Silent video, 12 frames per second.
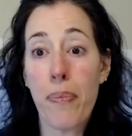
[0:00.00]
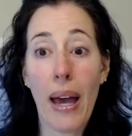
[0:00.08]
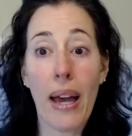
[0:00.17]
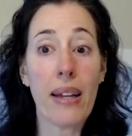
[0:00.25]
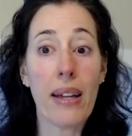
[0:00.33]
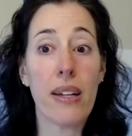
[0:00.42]

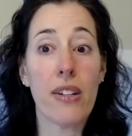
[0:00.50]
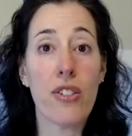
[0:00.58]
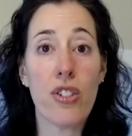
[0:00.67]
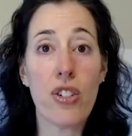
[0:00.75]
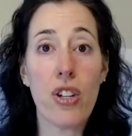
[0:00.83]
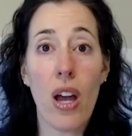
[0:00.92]

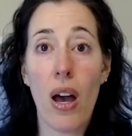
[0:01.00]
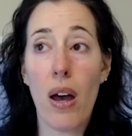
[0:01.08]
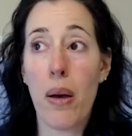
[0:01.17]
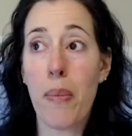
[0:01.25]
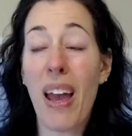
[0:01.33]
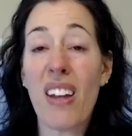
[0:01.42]
baggage
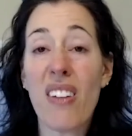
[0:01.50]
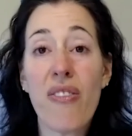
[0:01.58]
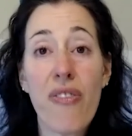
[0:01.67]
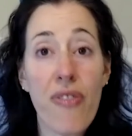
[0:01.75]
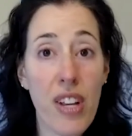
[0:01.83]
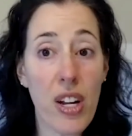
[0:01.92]
and
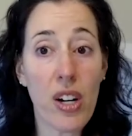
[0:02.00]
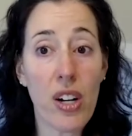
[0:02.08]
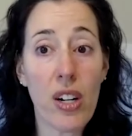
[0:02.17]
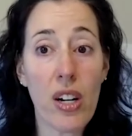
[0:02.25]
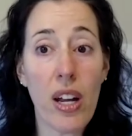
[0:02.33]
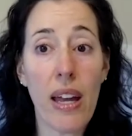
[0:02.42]

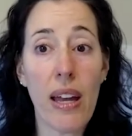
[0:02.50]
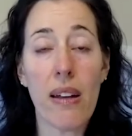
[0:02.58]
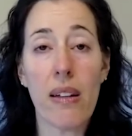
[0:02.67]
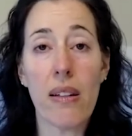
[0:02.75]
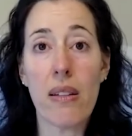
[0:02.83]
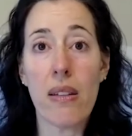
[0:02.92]
fear
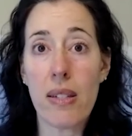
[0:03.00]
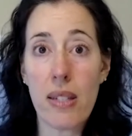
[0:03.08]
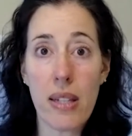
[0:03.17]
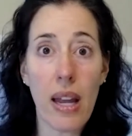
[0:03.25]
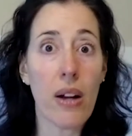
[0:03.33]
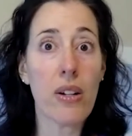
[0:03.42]
and
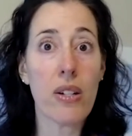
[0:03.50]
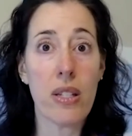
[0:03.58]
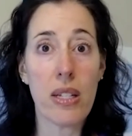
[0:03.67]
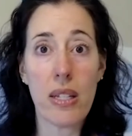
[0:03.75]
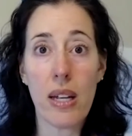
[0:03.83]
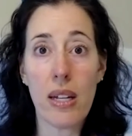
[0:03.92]

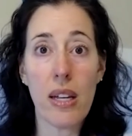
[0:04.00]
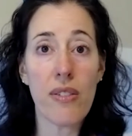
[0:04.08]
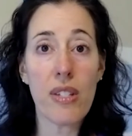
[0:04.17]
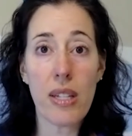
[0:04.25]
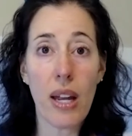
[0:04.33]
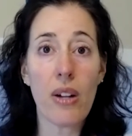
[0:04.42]
this idea of
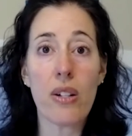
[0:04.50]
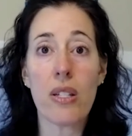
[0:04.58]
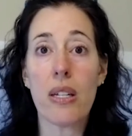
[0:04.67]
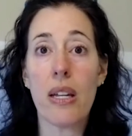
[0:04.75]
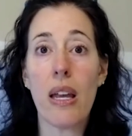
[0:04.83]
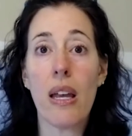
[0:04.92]

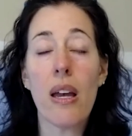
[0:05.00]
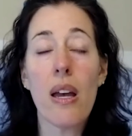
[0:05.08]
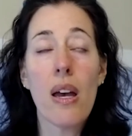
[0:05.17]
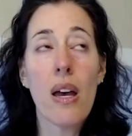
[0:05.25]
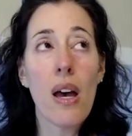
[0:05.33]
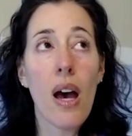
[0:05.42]
scarcity.
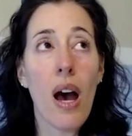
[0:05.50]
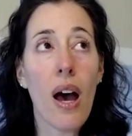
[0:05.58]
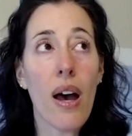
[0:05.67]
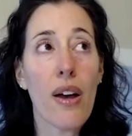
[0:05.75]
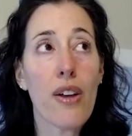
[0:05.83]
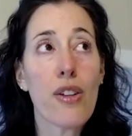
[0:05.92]

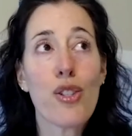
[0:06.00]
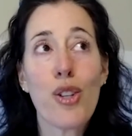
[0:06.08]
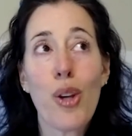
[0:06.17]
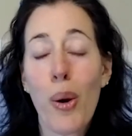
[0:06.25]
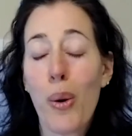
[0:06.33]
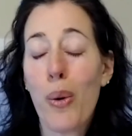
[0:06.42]

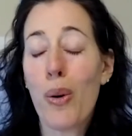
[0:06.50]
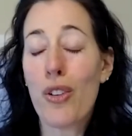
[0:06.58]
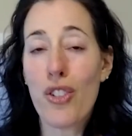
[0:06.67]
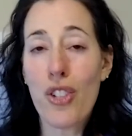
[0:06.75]
So